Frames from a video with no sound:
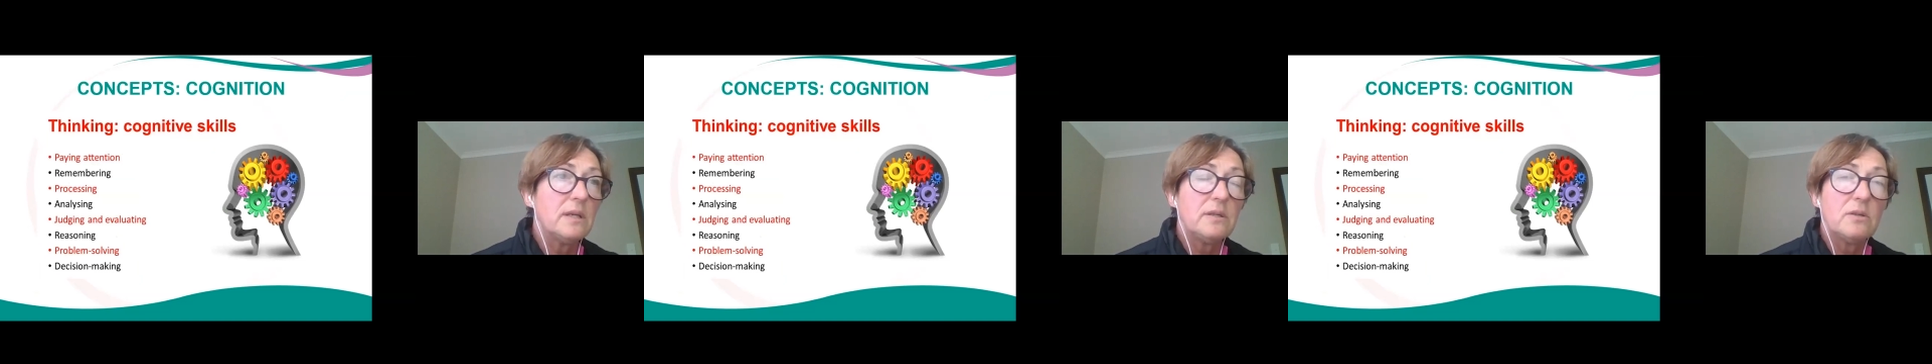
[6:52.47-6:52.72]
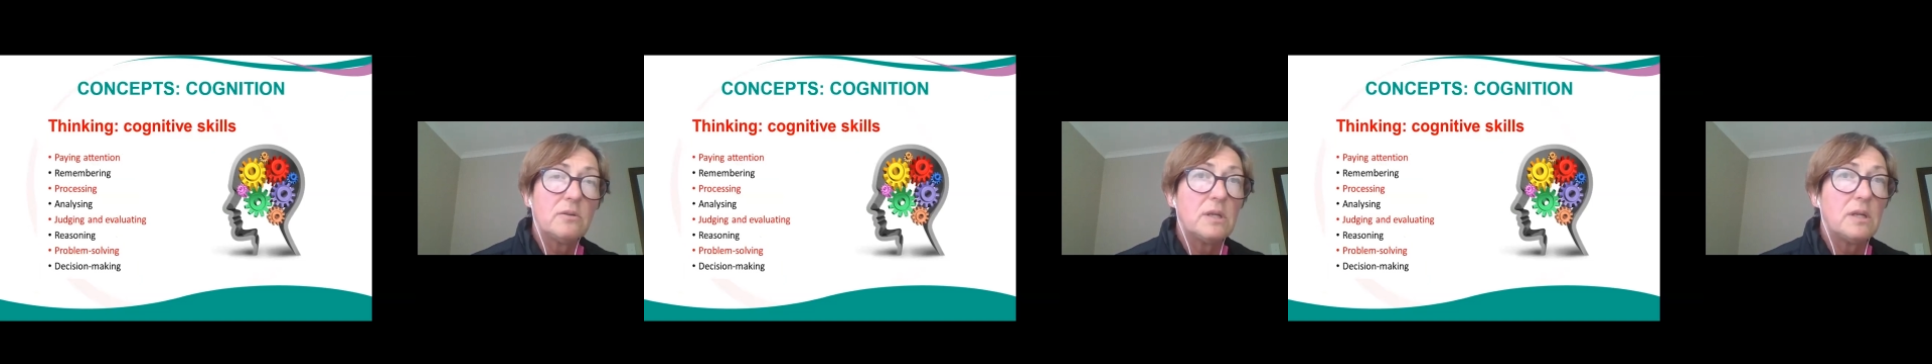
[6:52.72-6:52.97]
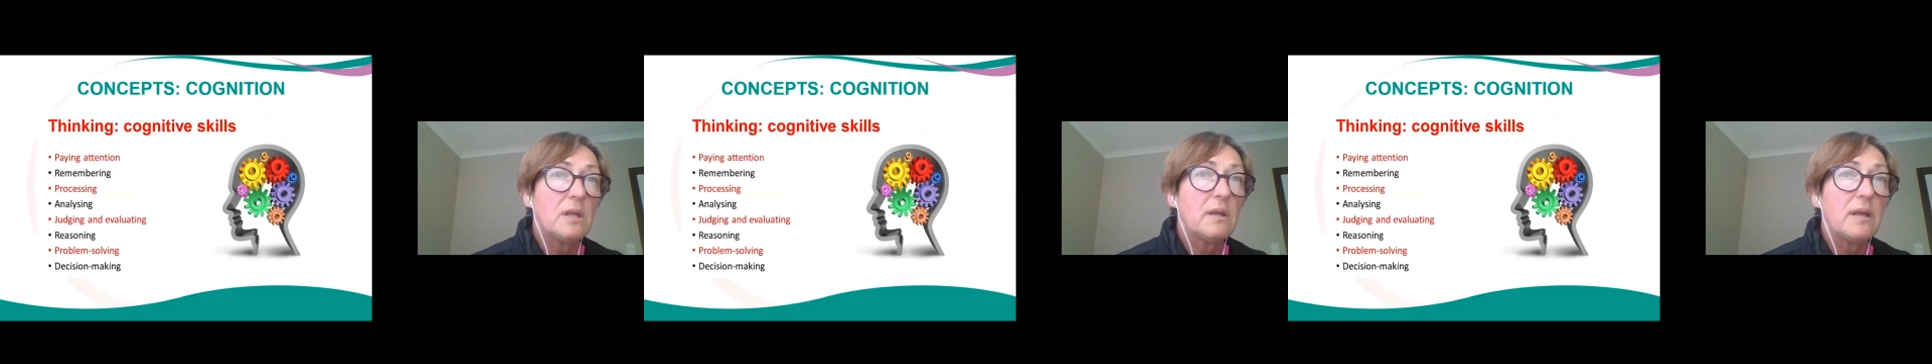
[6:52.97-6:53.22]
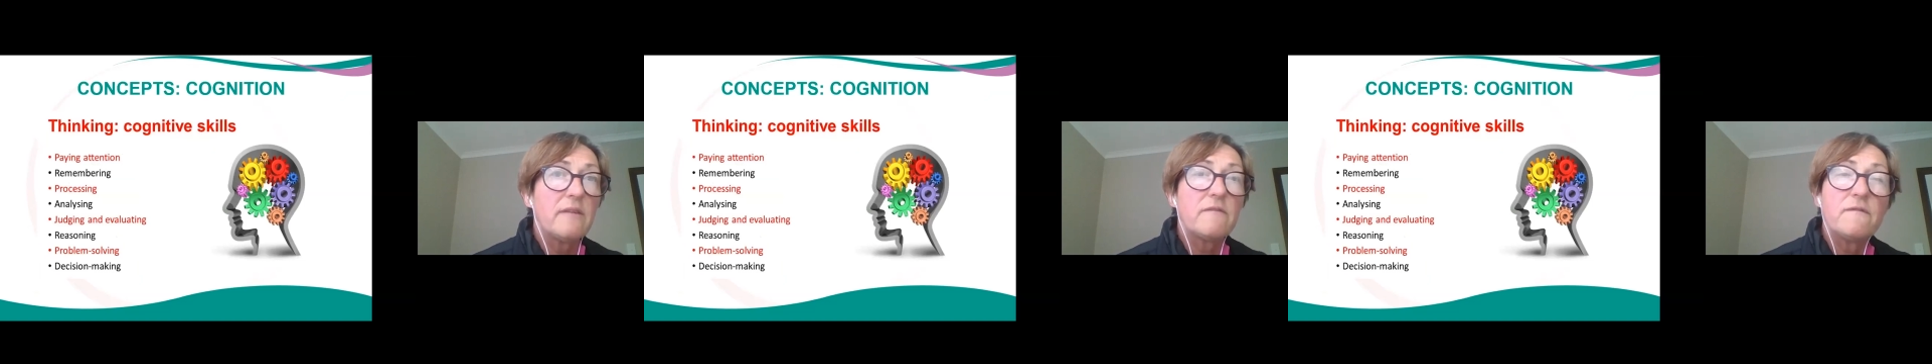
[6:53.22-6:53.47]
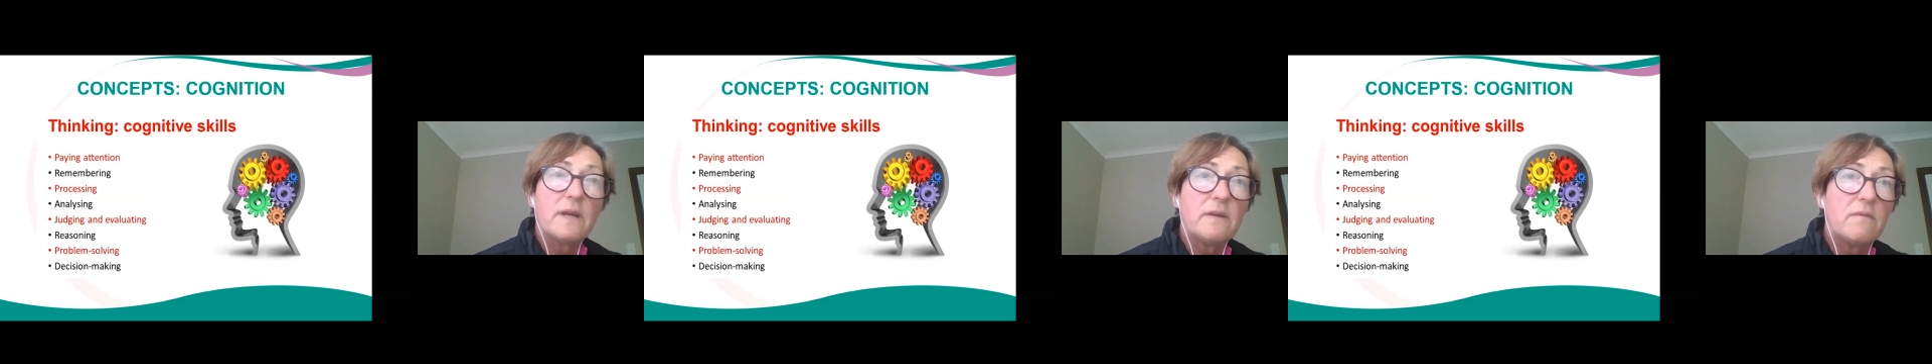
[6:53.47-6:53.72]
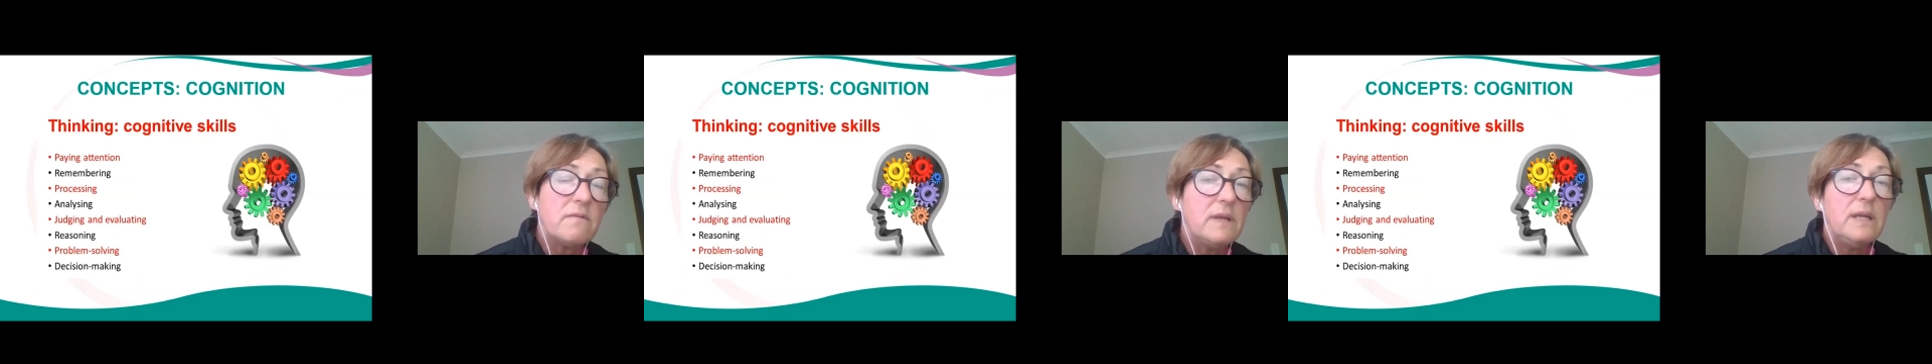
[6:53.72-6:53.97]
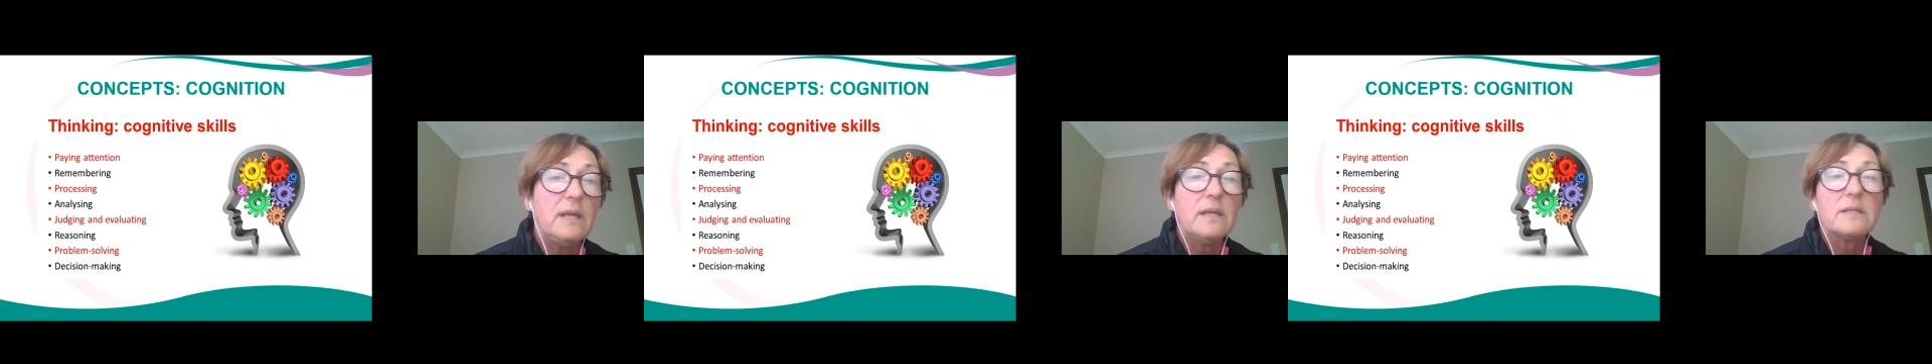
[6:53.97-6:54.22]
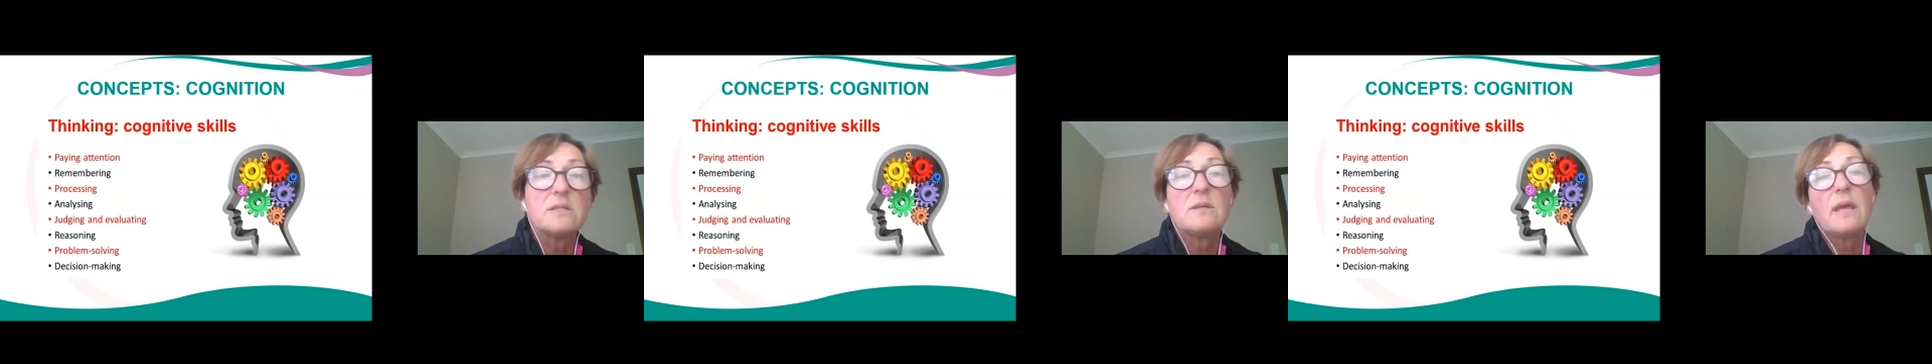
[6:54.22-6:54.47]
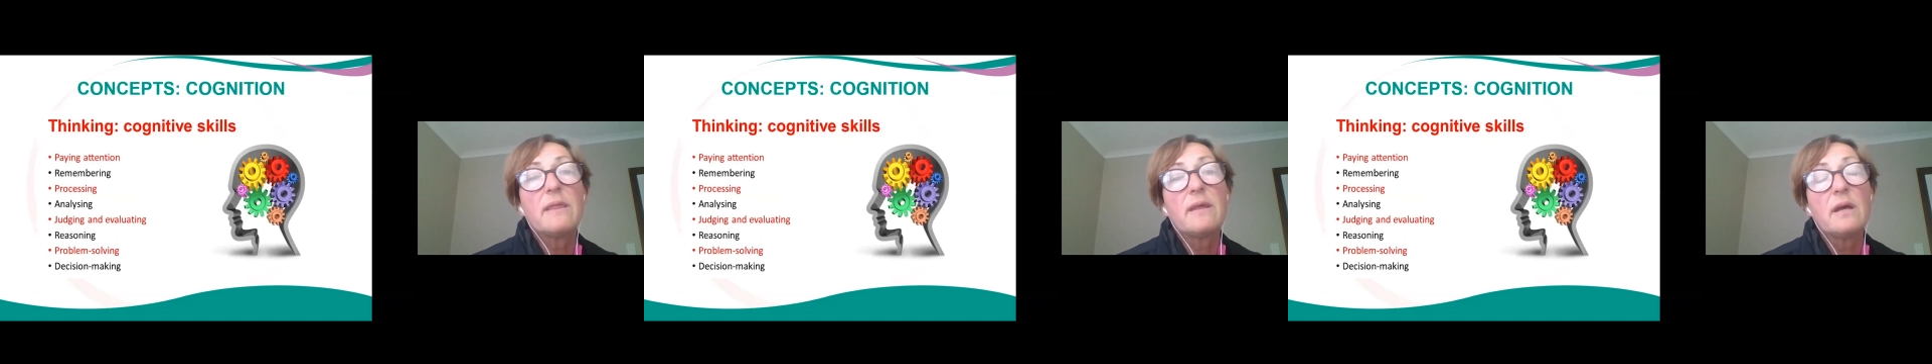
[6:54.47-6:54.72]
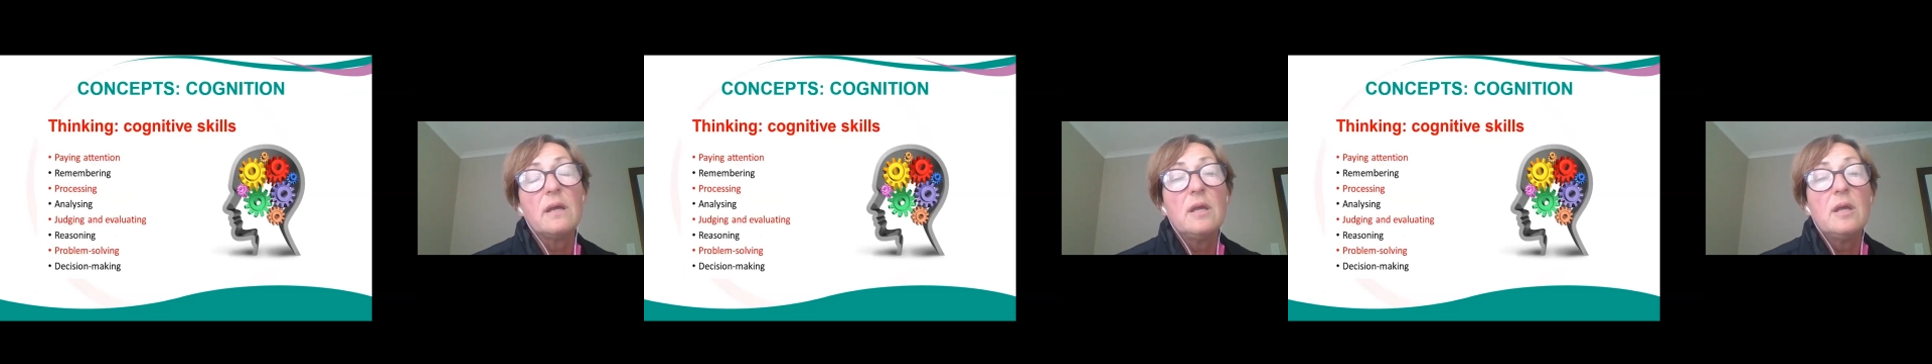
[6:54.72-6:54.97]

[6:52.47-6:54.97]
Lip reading: you're going to have fun reading it together.